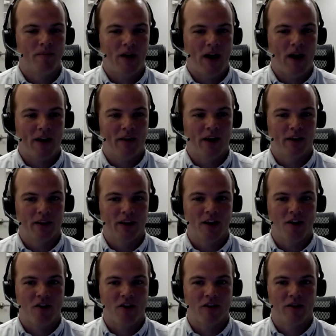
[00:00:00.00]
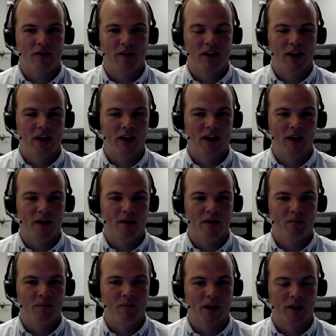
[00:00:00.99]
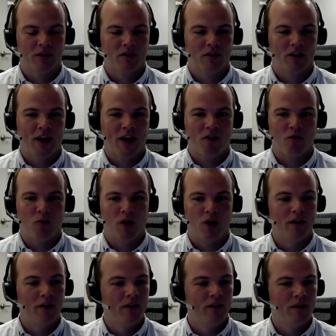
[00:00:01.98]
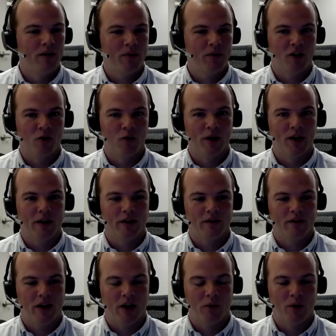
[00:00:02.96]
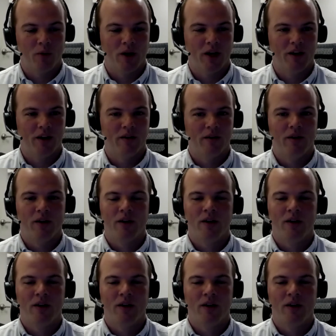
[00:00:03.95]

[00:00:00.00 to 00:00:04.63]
at, at least the uh, like class one PoE. Uh, we, we didn't